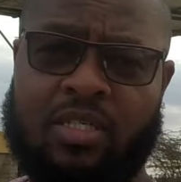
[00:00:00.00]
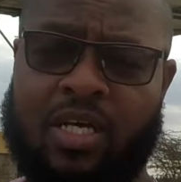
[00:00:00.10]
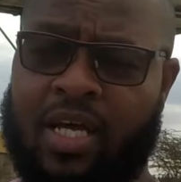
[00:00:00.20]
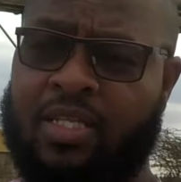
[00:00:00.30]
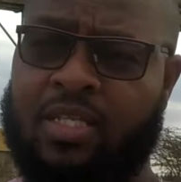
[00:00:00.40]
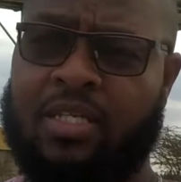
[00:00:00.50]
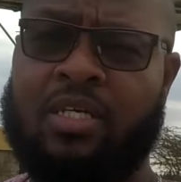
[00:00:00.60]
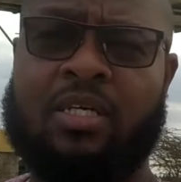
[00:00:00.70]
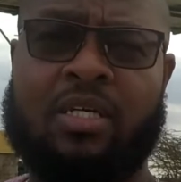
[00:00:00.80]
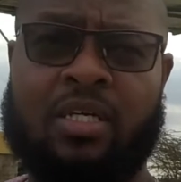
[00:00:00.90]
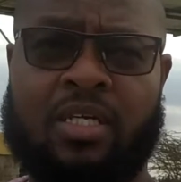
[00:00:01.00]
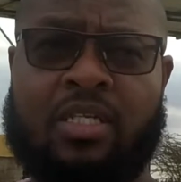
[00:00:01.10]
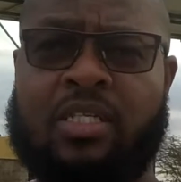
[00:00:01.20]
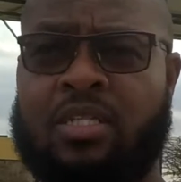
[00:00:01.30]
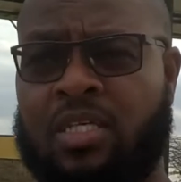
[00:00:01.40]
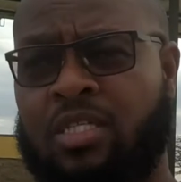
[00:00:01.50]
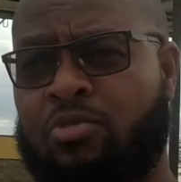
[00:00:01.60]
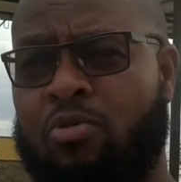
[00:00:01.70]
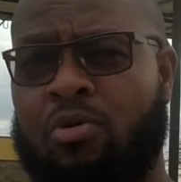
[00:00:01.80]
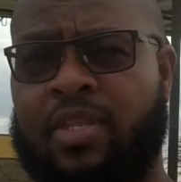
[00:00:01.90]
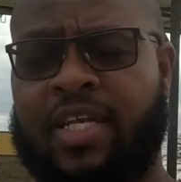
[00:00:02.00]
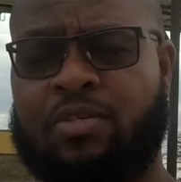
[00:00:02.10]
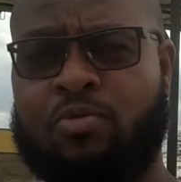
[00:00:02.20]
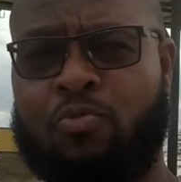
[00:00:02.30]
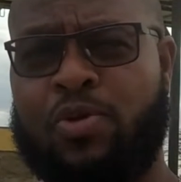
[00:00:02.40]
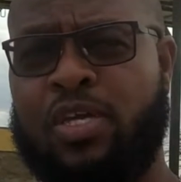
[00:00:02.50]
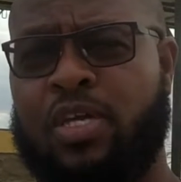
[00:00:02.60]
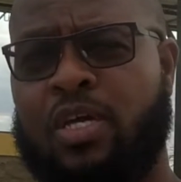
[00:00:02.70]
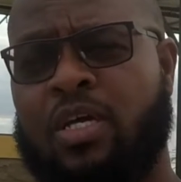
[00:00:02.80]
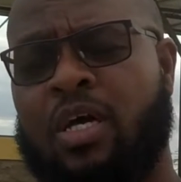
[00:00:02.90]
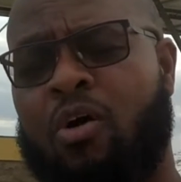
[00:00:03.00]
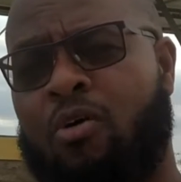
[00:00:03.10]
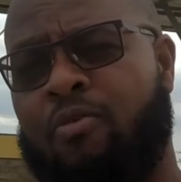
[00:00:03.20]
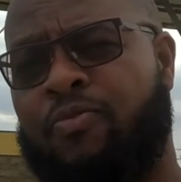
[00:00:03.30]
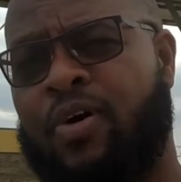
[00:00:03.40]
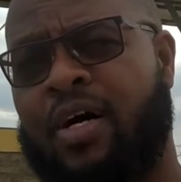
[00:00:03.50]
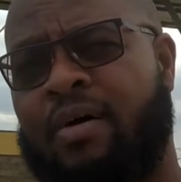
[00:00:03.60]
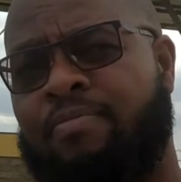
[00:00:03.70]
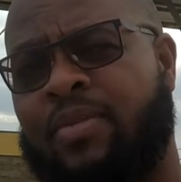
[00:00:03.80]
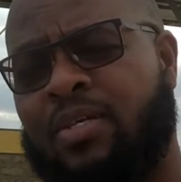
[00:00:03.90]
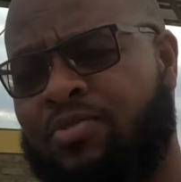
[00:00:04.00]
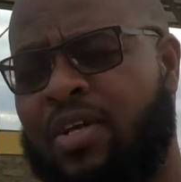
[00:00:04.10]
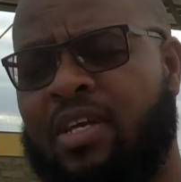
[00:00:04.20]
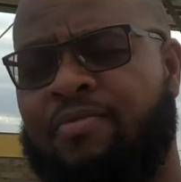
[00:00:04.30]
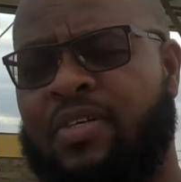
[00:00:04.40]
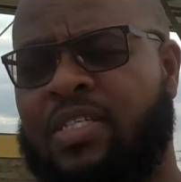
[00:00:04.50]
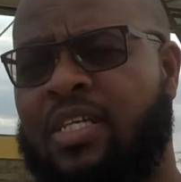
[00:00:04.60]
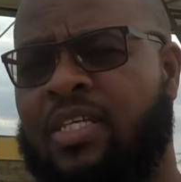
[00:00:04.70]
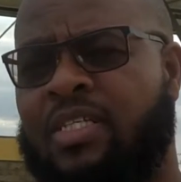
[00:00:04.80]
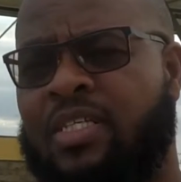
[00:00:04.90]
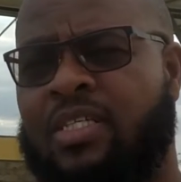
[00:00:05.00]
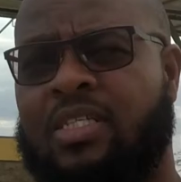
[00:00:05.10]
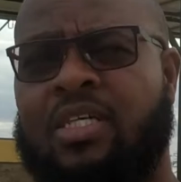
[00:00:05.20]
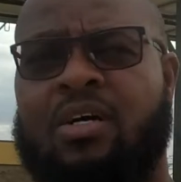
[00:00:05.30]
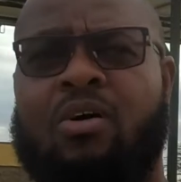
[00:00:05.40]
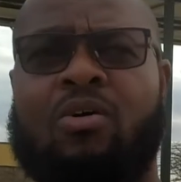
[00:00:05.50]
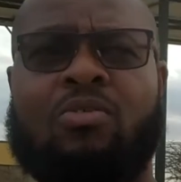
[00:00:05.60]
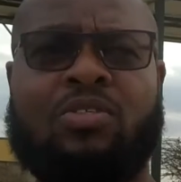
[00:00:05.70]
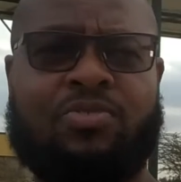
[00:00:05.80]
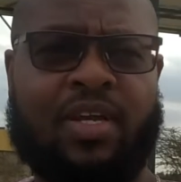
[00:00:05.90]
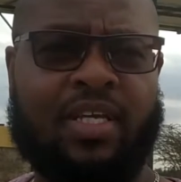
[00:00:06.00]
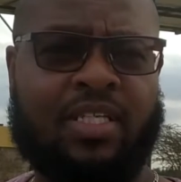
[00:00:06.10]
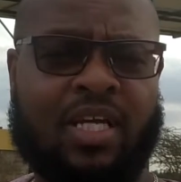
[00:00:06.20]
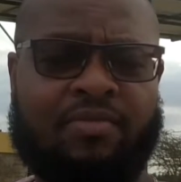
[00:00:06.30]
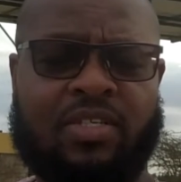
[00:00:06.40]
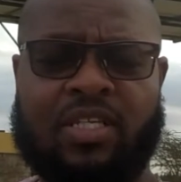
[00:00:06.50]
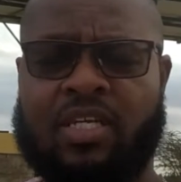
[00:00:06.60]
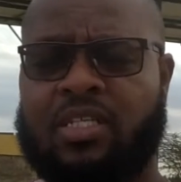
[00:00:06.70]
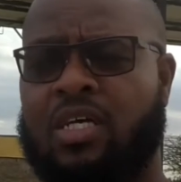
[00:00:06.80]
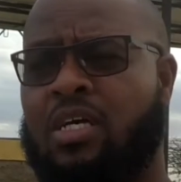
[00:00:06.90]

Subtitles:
And it's in this role that we offer training facilities or training services